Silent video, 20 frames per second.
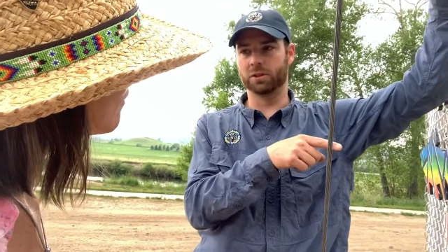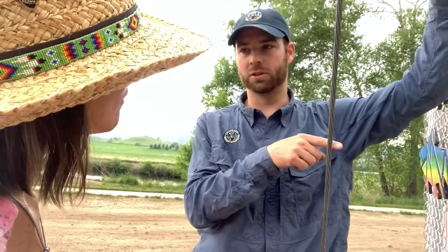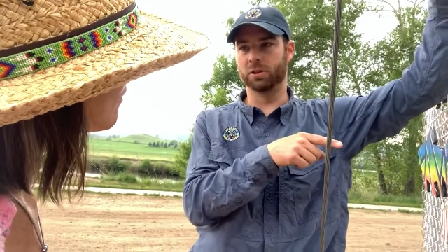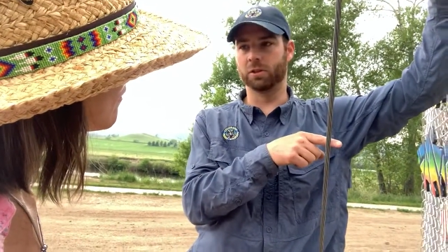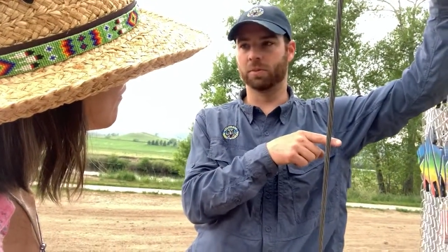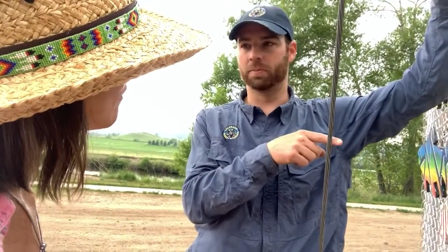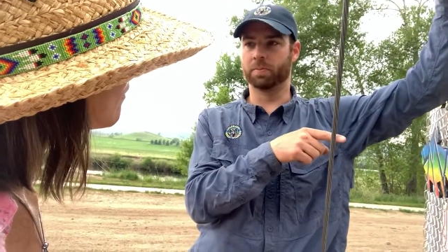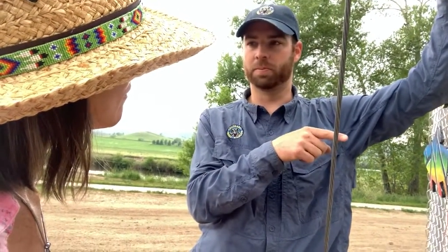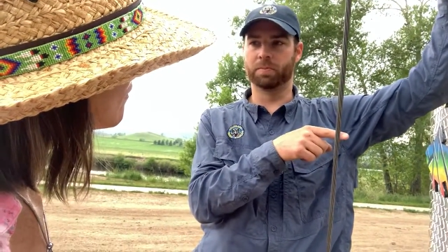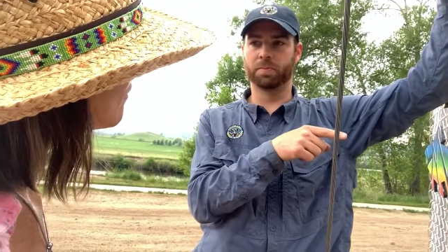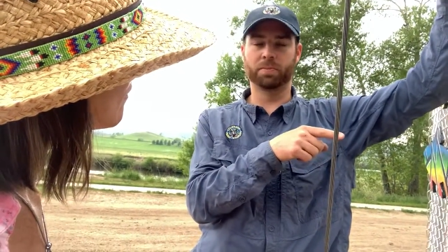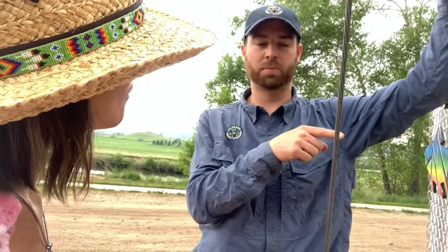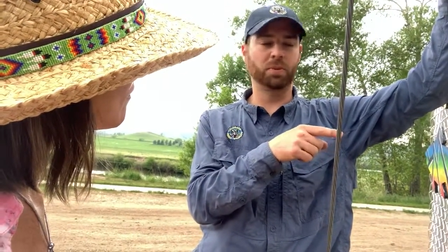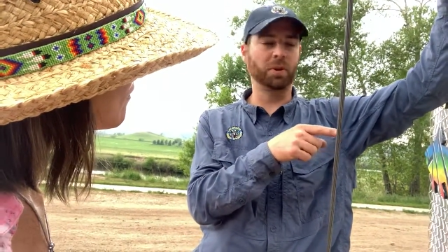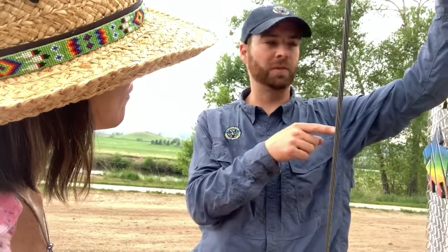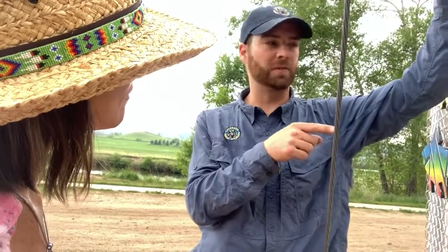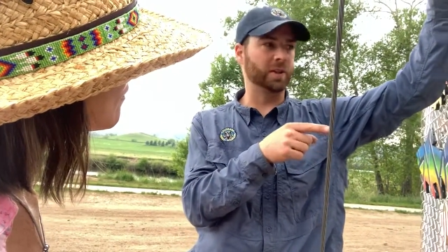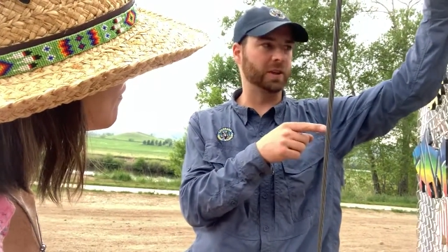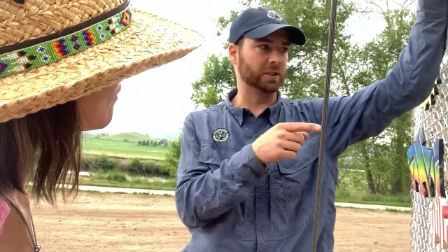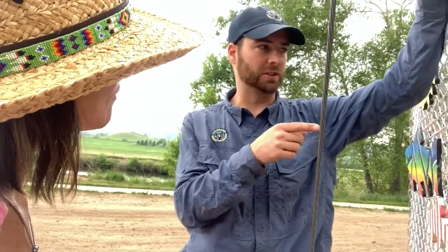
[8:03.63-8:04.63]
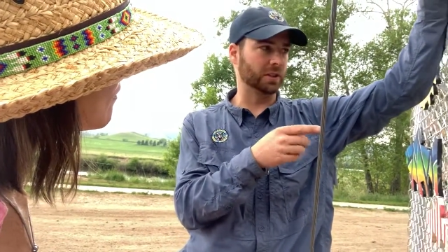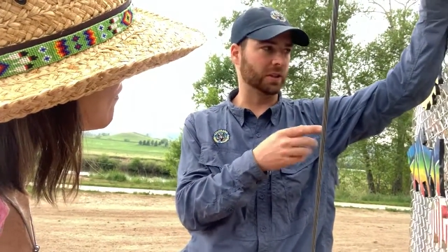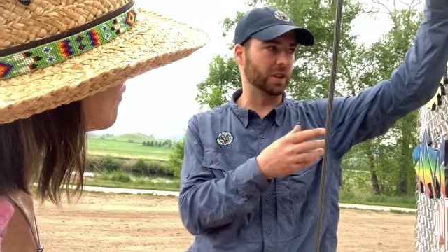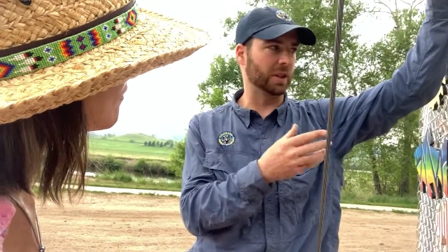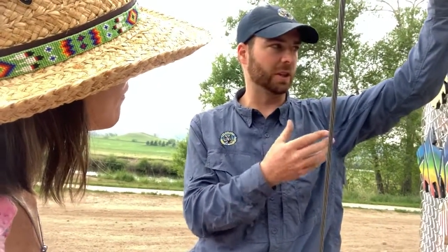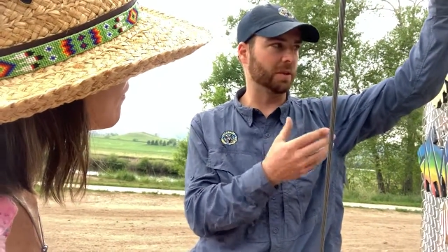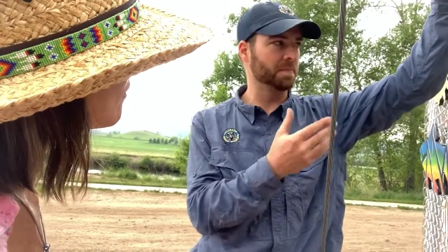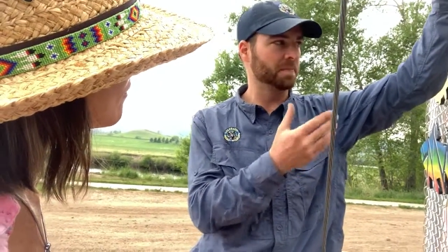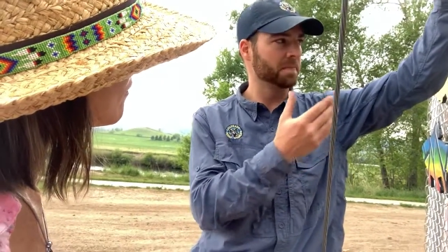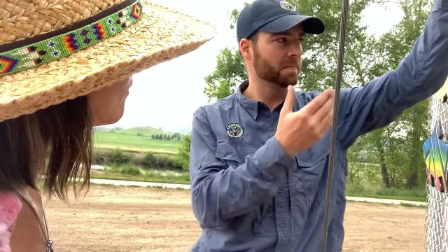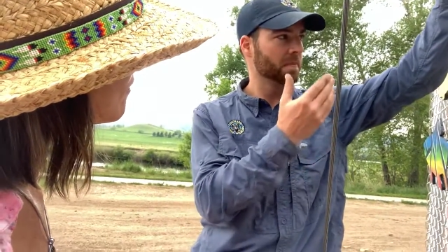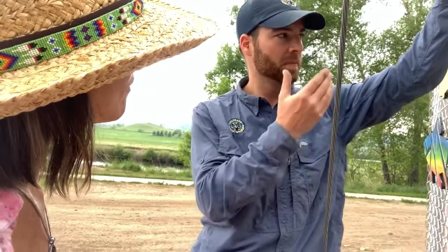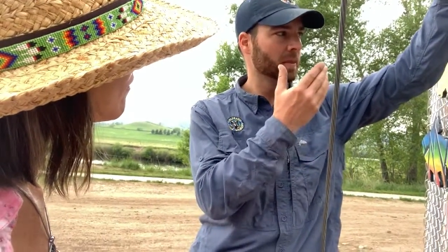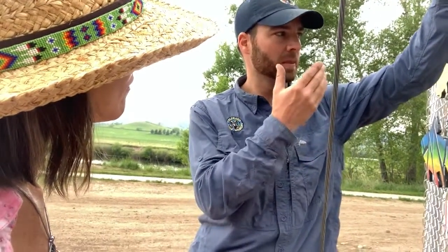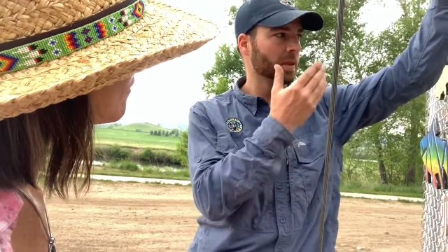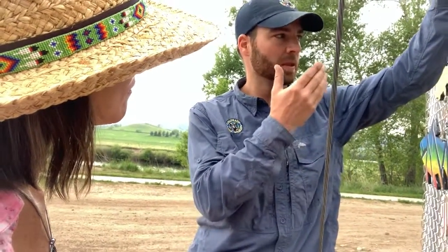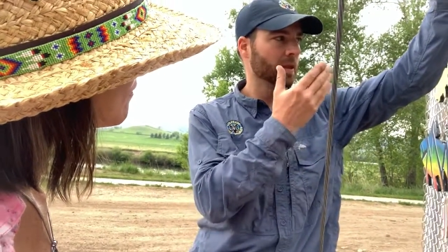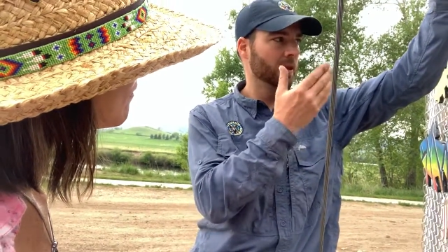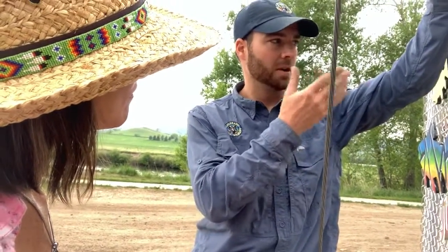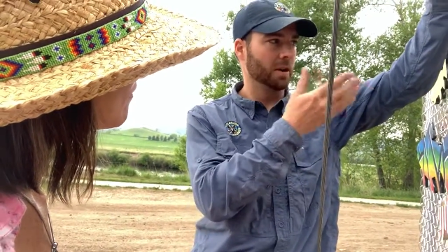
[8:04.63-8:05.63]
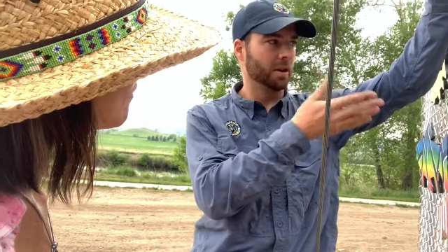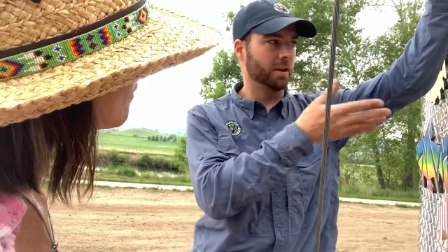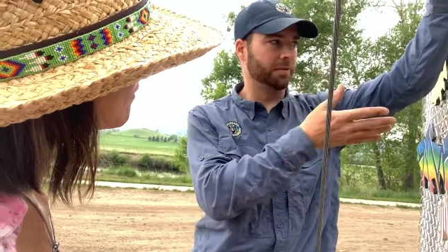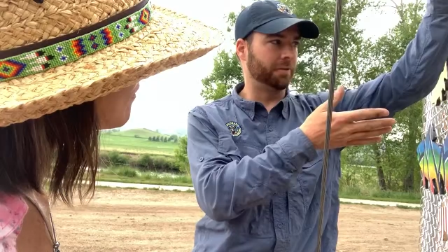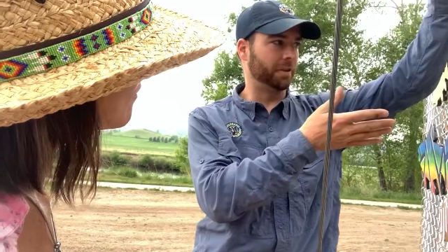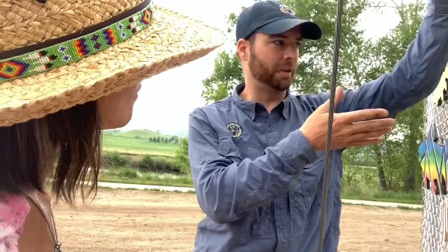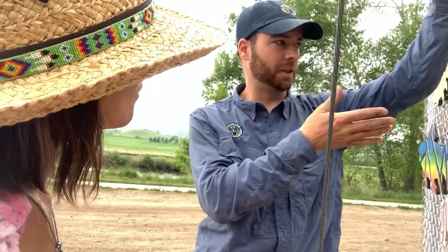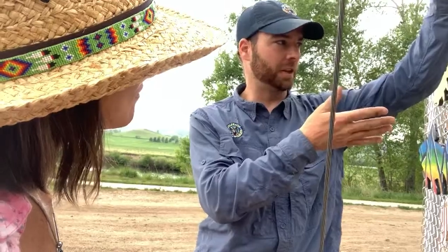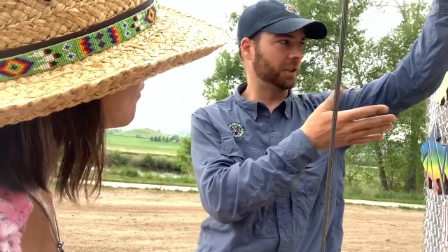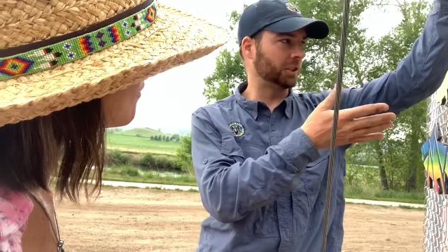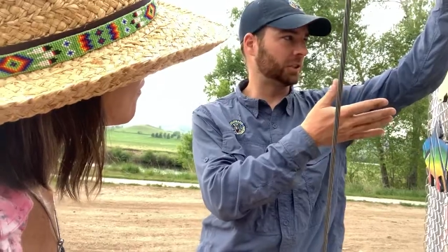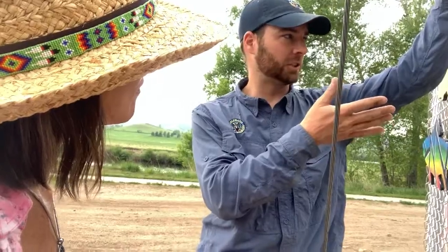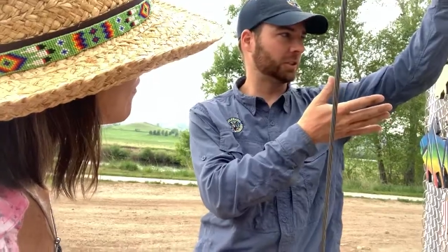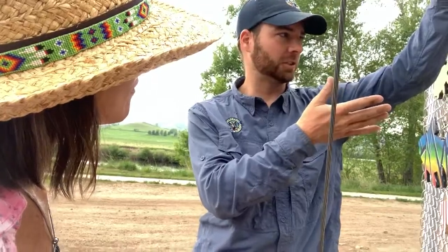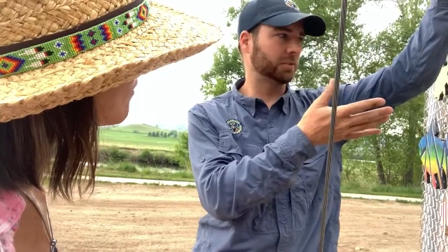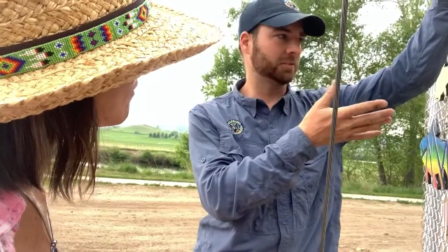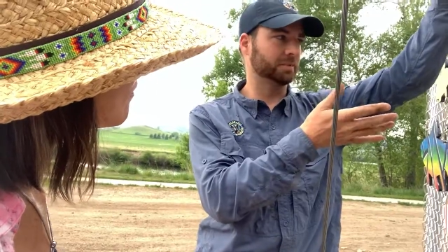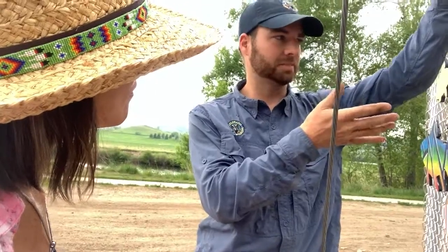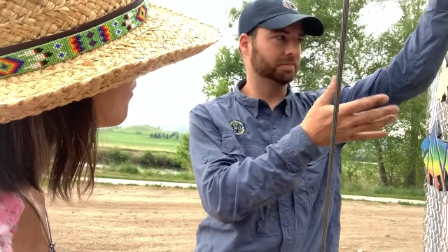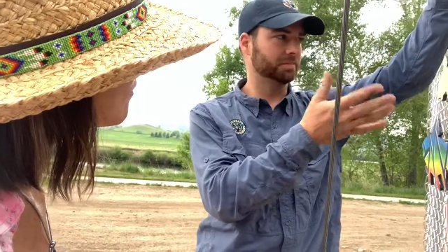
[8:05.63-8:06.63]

So previously, a fish,